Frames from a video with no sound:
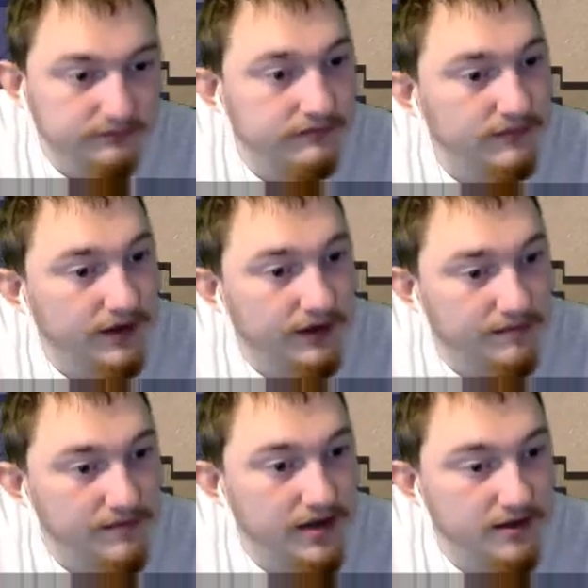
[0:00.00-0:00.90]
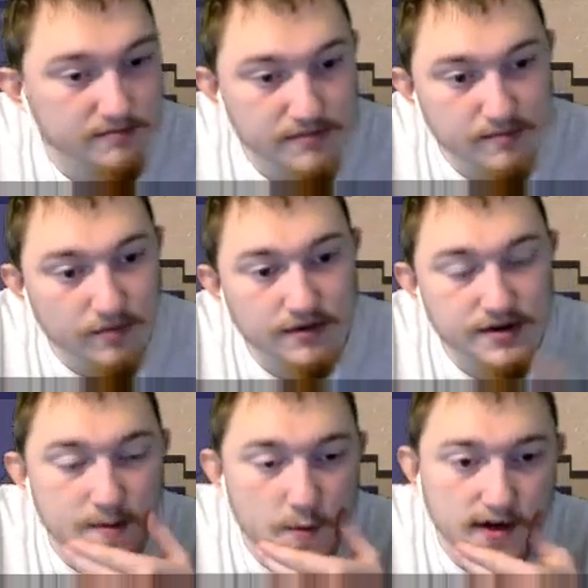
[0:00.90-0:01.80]
Okay, making a bit more of a
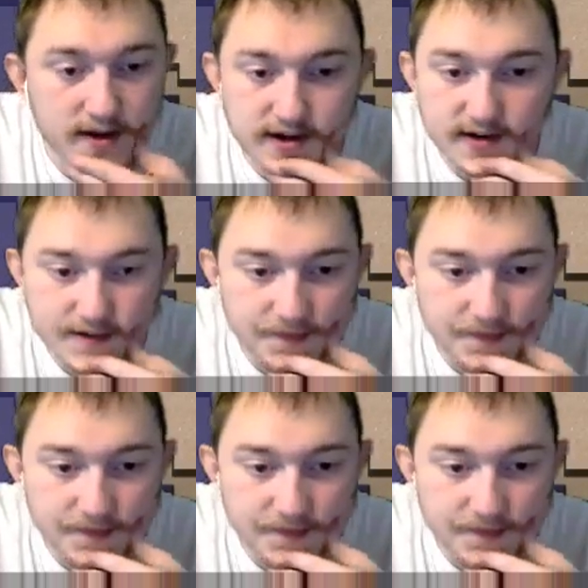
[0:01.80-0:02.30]
network here.